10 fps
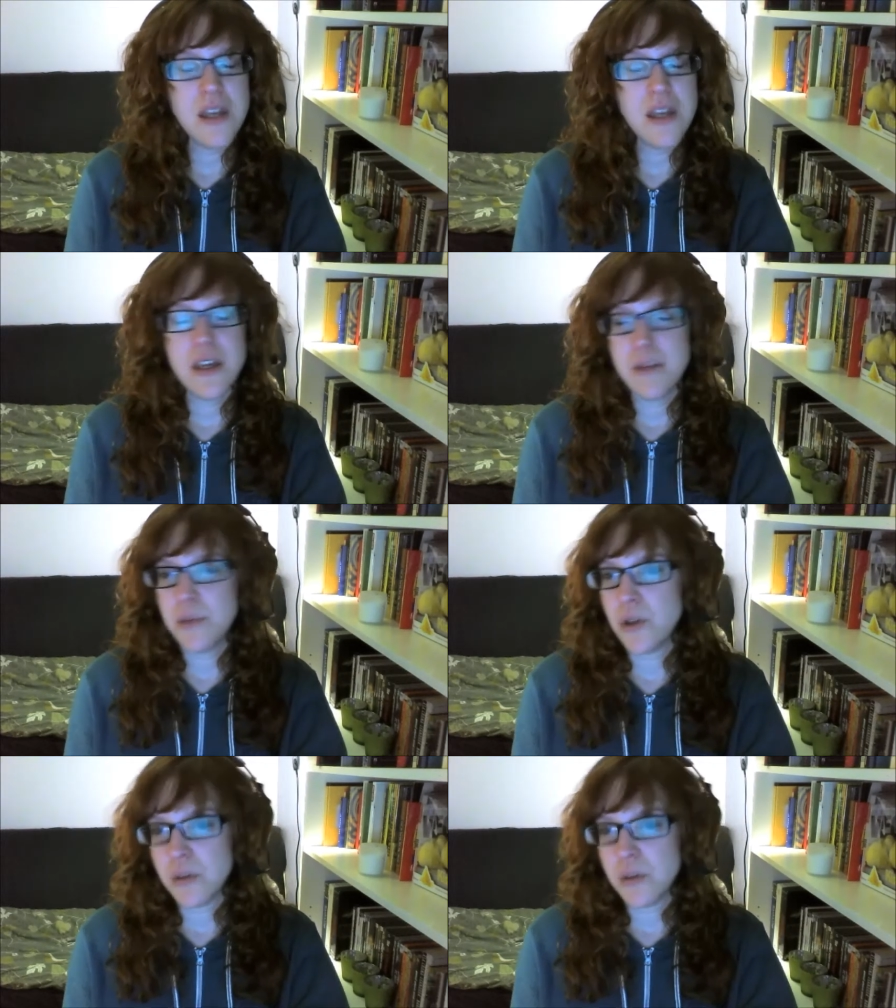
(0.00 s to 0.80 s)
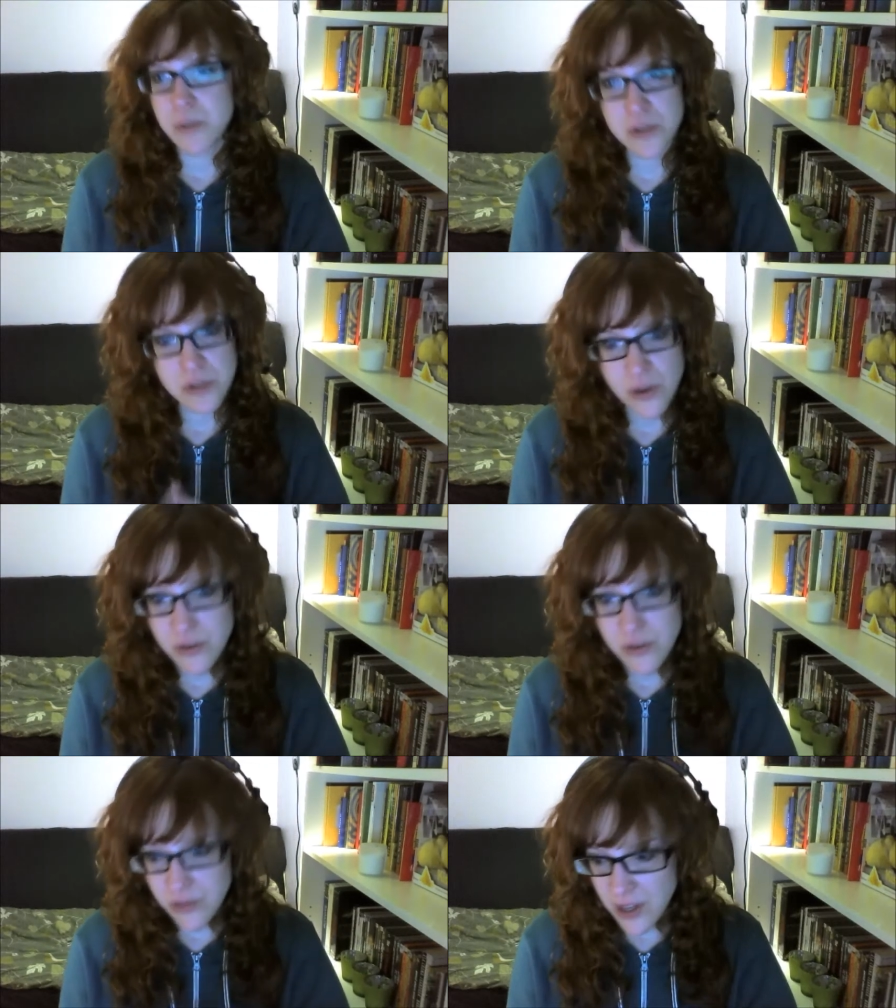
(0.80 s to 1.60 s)
uh, put on a
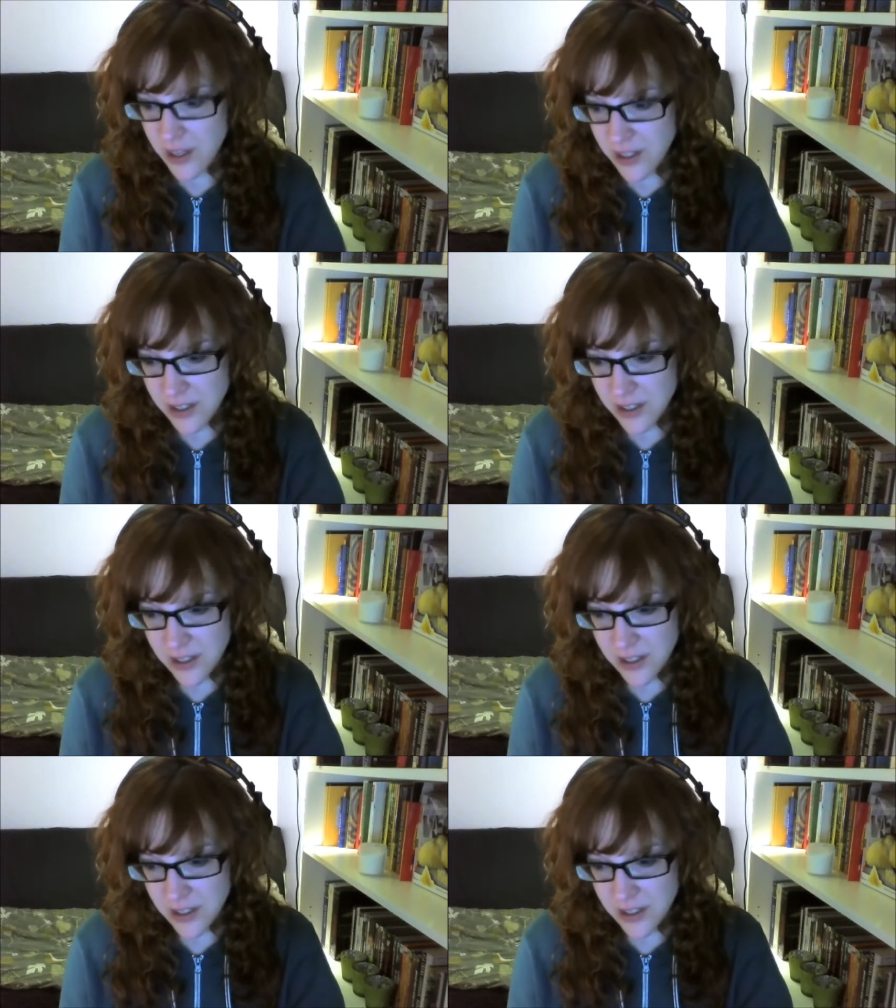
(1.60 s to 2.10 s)
personify.